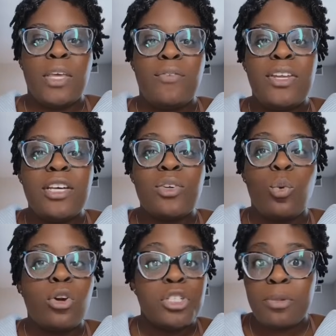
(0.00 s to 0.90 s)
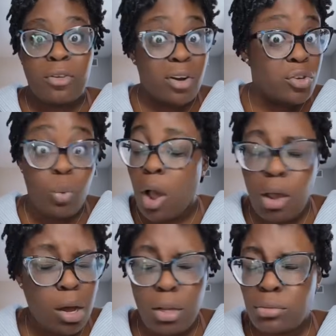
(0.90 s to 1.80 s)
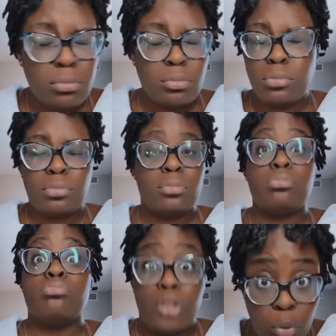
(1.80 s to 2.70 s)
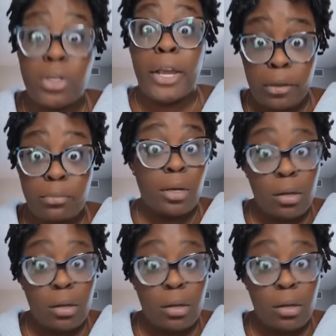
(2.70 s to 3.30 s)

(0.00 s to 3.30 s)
If he doesn't worship the ground you walk on, don't date him.